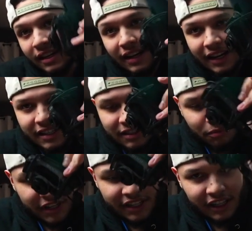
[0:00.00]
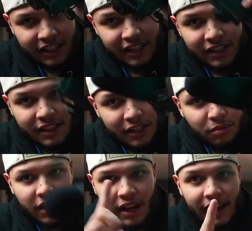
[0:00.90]
I just recently ditched this
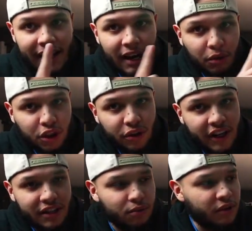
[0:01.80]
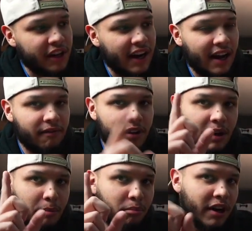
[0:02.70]
one, and I will show you guys the one that I have,
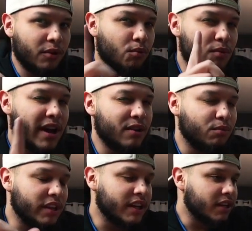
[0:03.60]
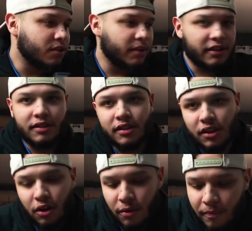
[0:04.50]
but when we get to it.
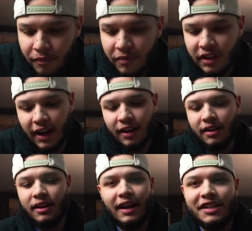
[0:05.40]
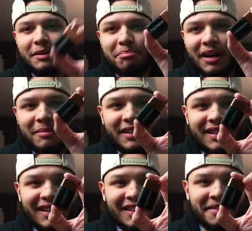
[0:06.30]
So yeah, I should probably
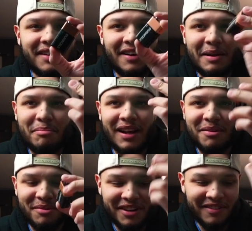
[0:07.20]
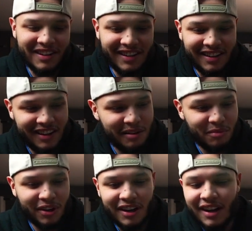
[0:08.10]
take this one out. I probably won't even need it
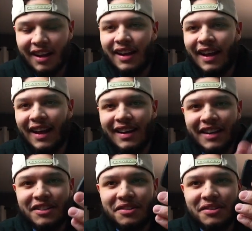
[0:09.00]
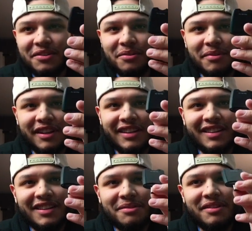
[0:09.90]
anymore. And I don't really
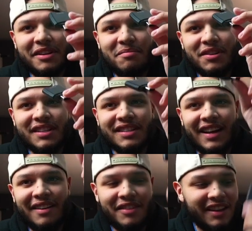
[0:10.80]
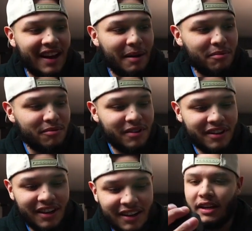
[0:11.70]
need this one anymore since I have the Apple one.
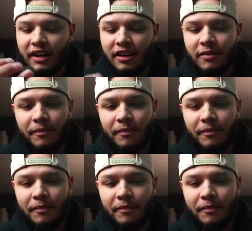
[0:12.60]
In here,